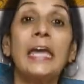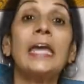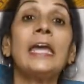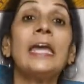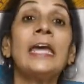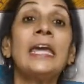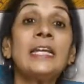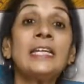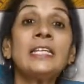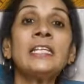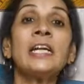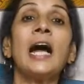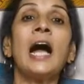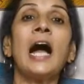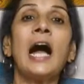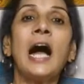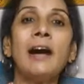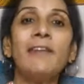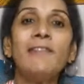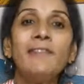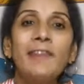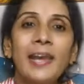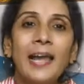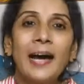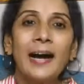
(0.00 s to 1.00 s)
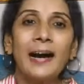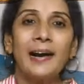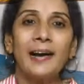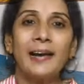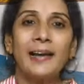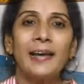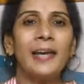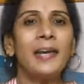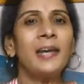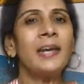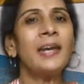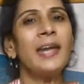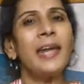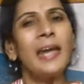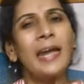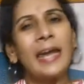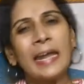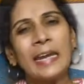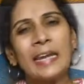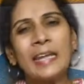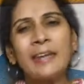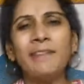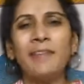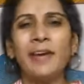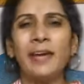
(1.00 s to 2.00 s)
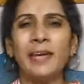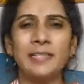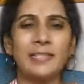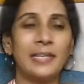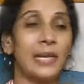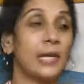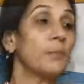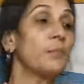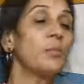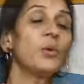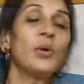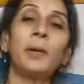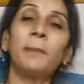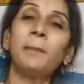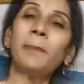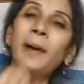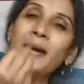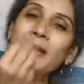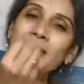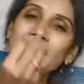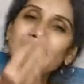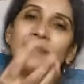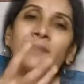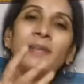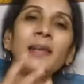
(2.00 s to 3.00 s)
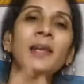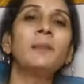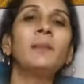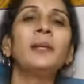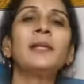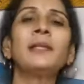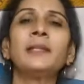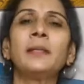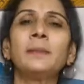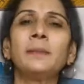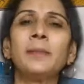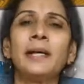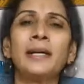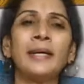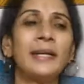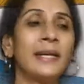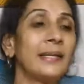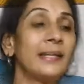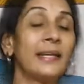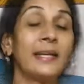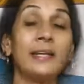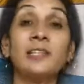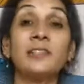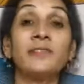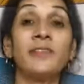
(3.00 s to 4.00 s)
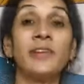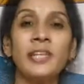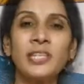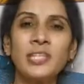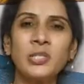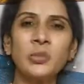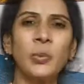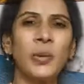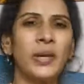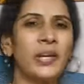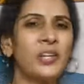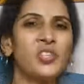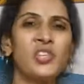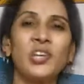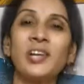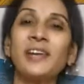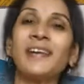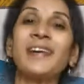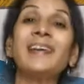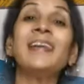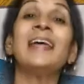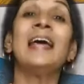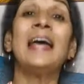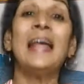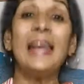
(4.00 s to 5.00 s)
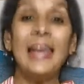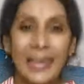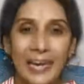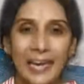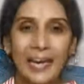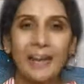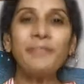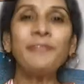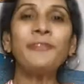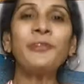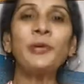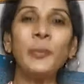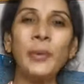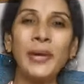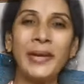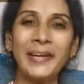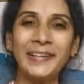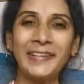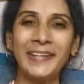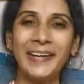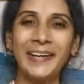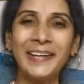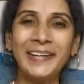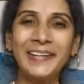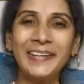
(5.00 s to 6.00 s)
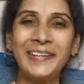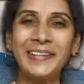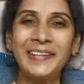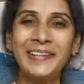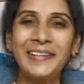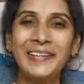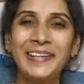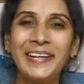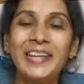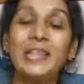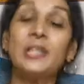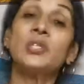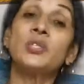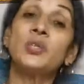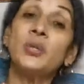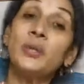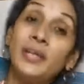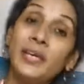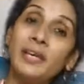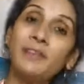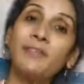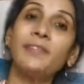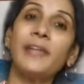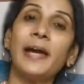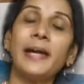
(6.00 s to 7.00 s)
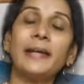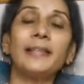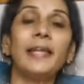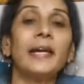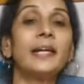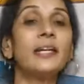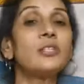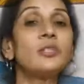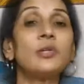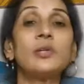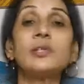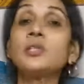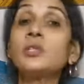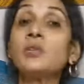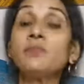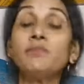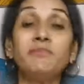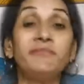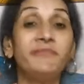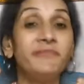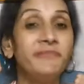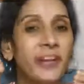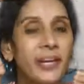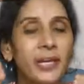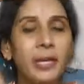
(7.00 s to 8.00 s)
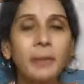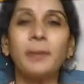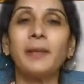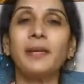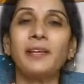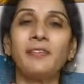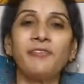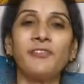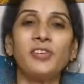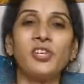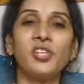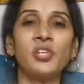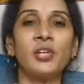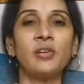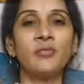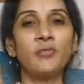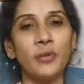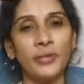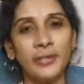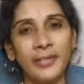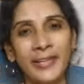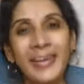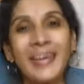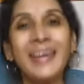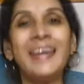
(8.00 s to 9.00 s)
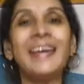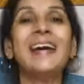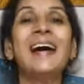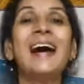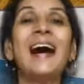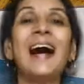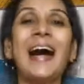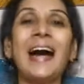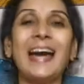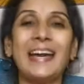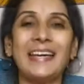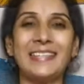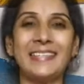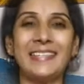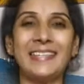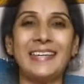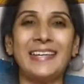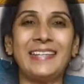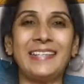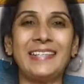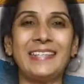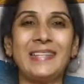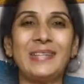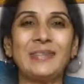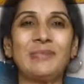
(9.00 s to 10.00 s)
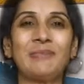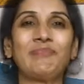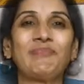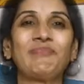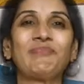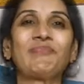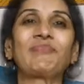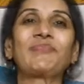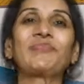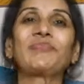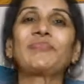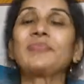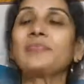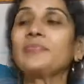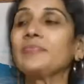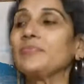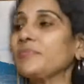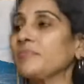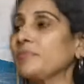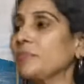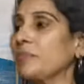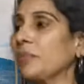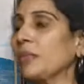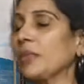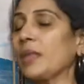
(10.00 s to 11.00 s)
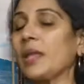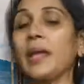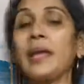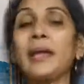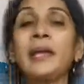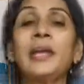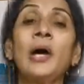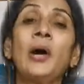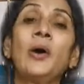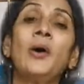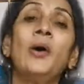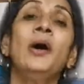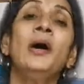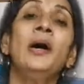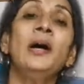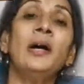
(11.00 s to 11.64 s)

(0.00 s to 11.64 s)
Eat amla in any ways, like murabba is available in the market, that is very sweet, children love to eat that. So give that, that is also very beneficial for the eyesight. Now,